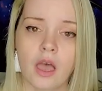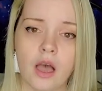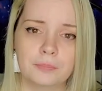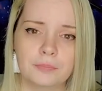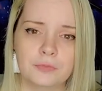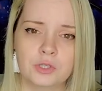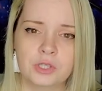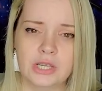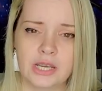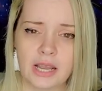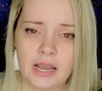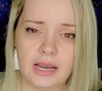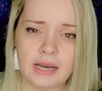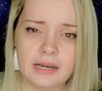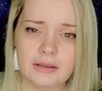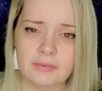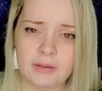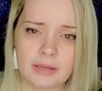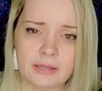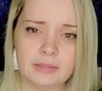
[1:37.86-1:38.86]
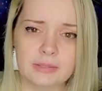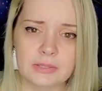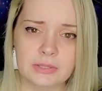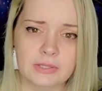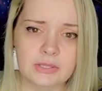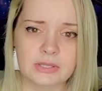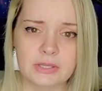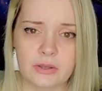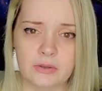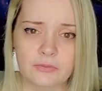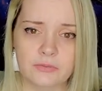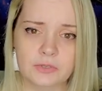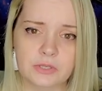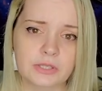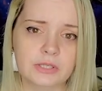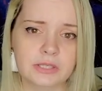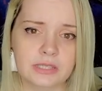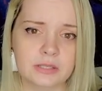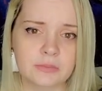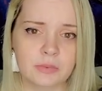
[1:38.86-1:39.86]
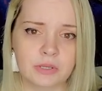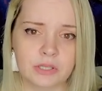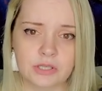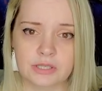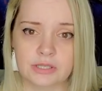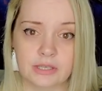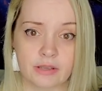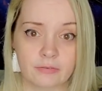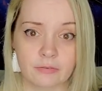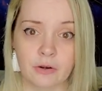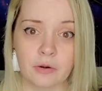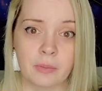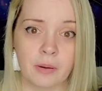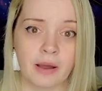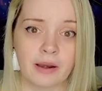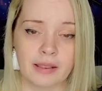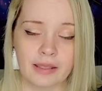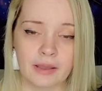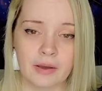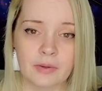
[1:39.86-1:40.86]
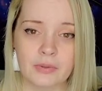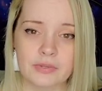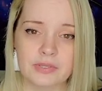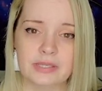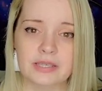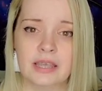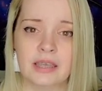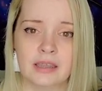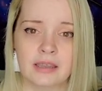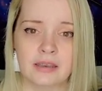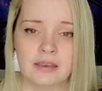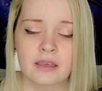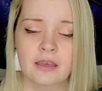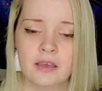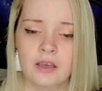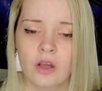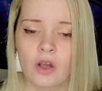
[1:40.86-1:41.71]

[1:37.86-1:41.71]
She kind of hates herself just as much as everybody else in